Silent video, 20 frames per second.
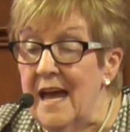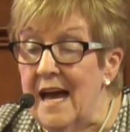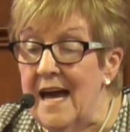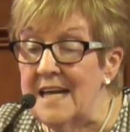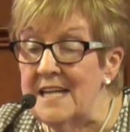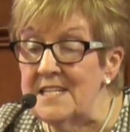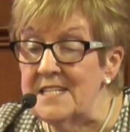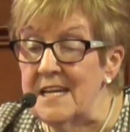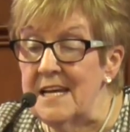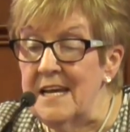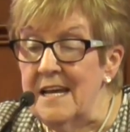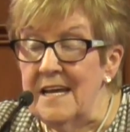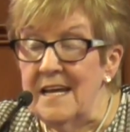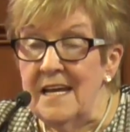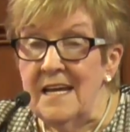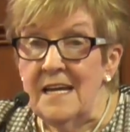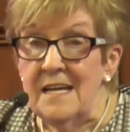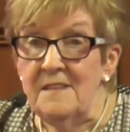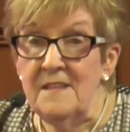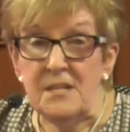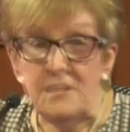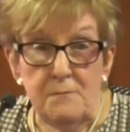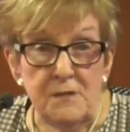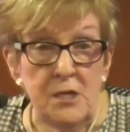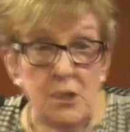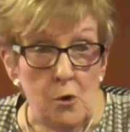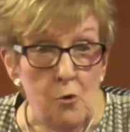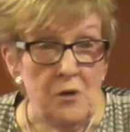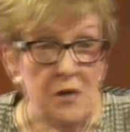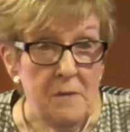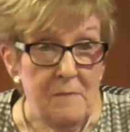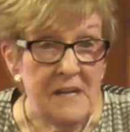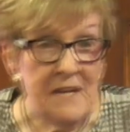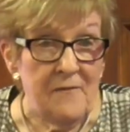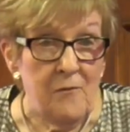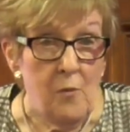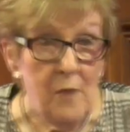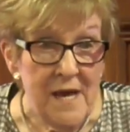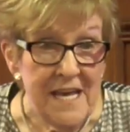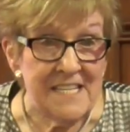And uh, this was the only bit
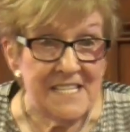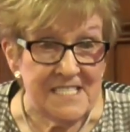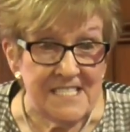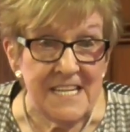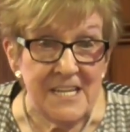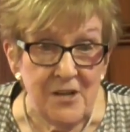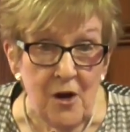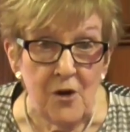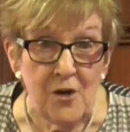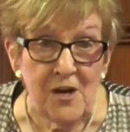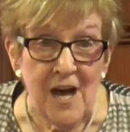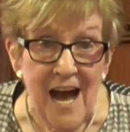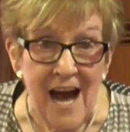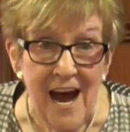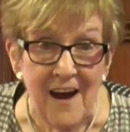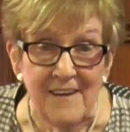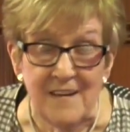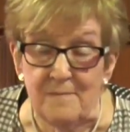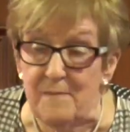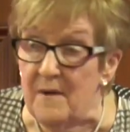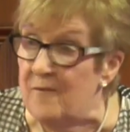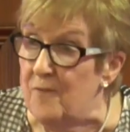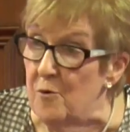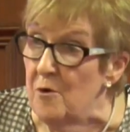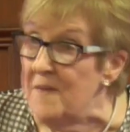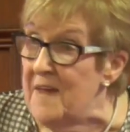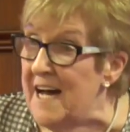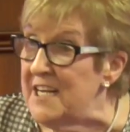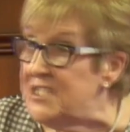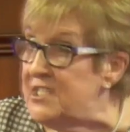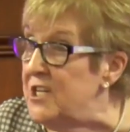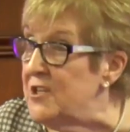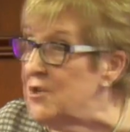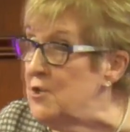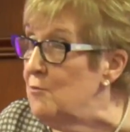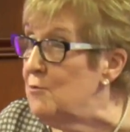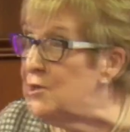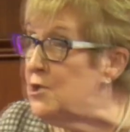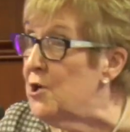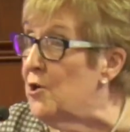of weight she now carried. Before that, she had
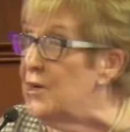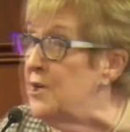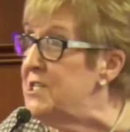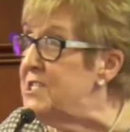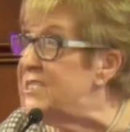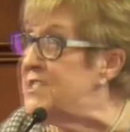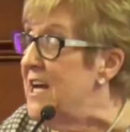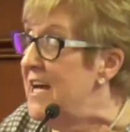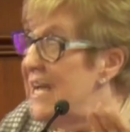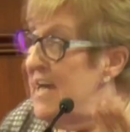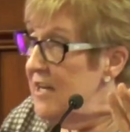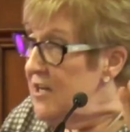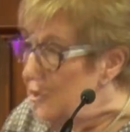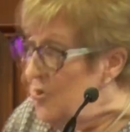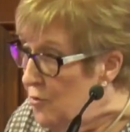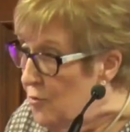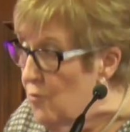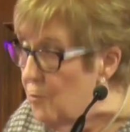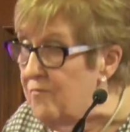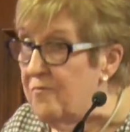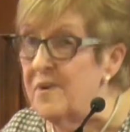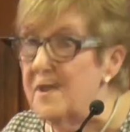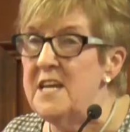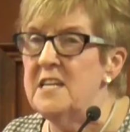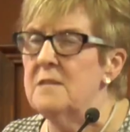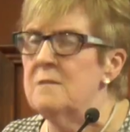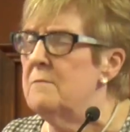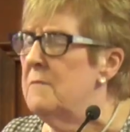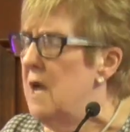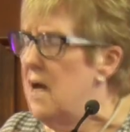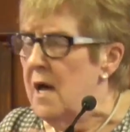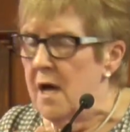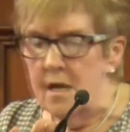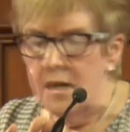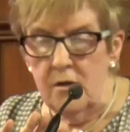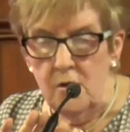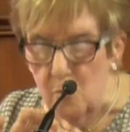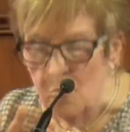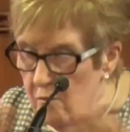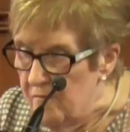no choice, no freedom,
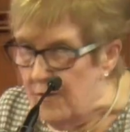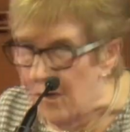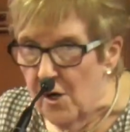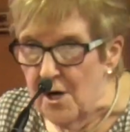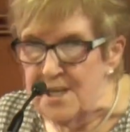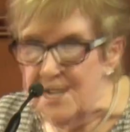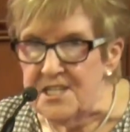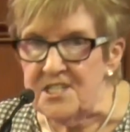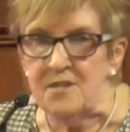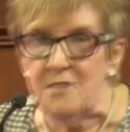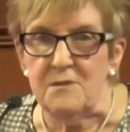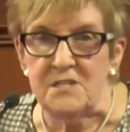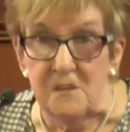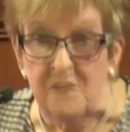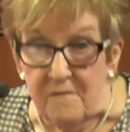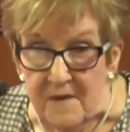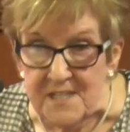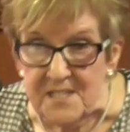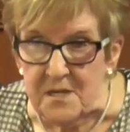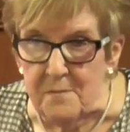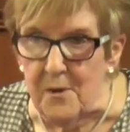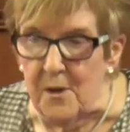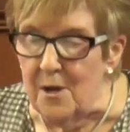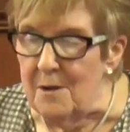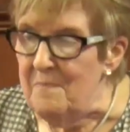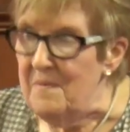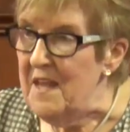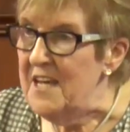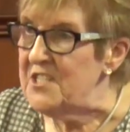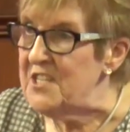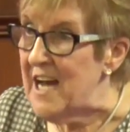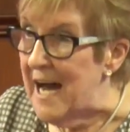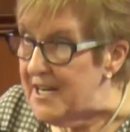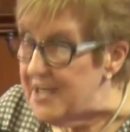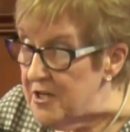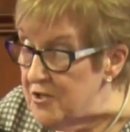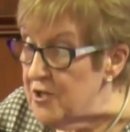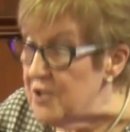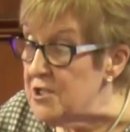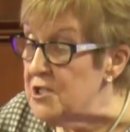no voice. She was invisible. She had
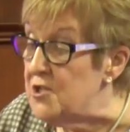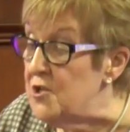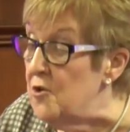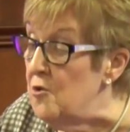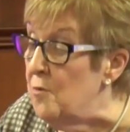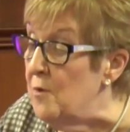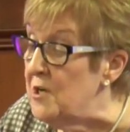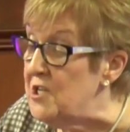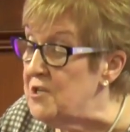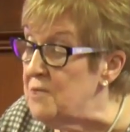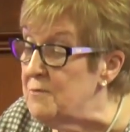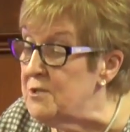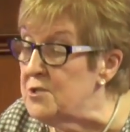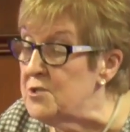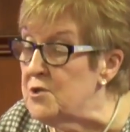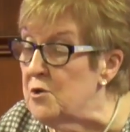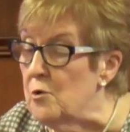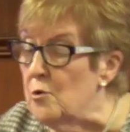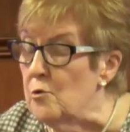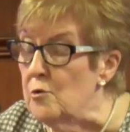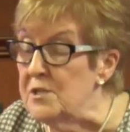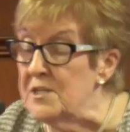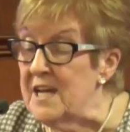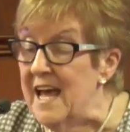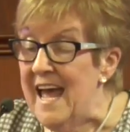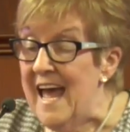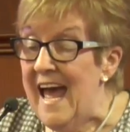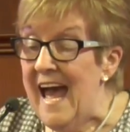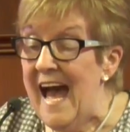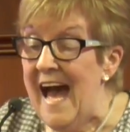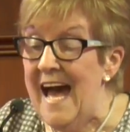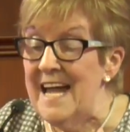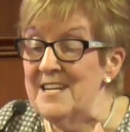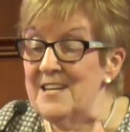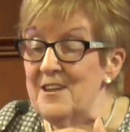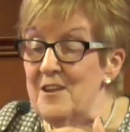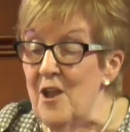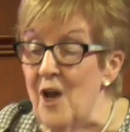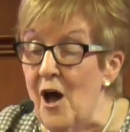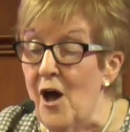to just do what she was told.
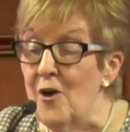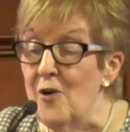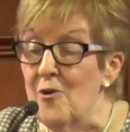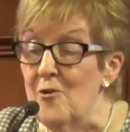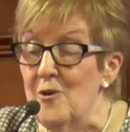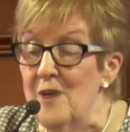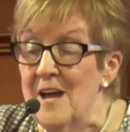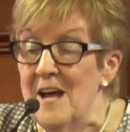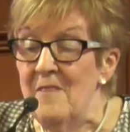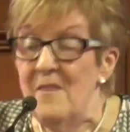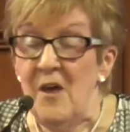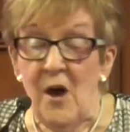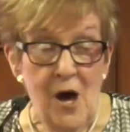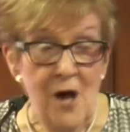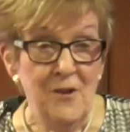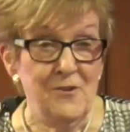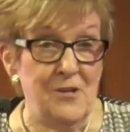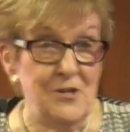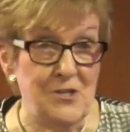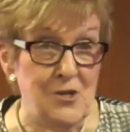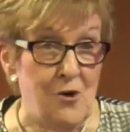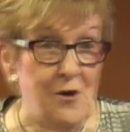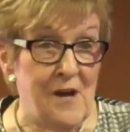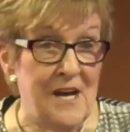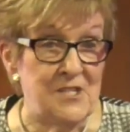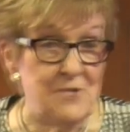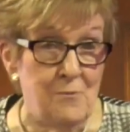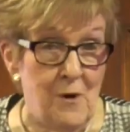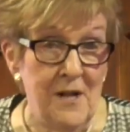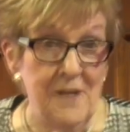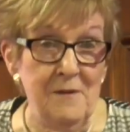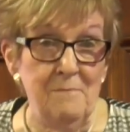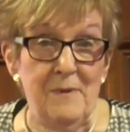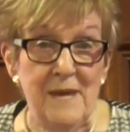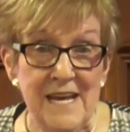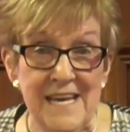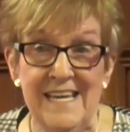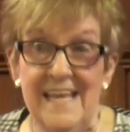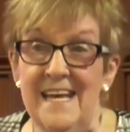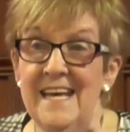And now the underdog has one
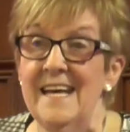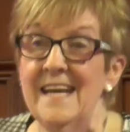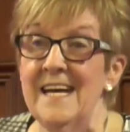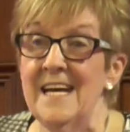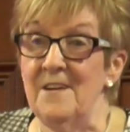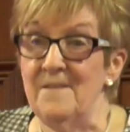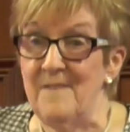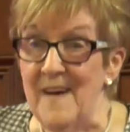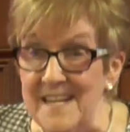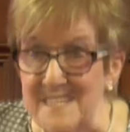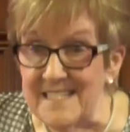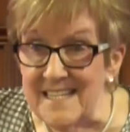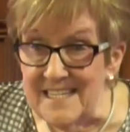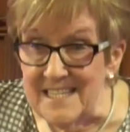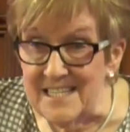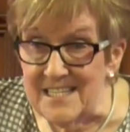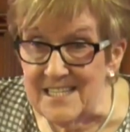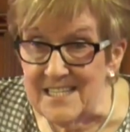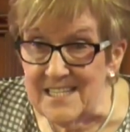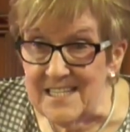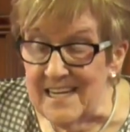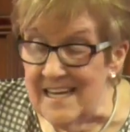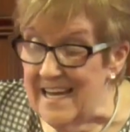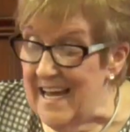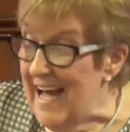big advantage.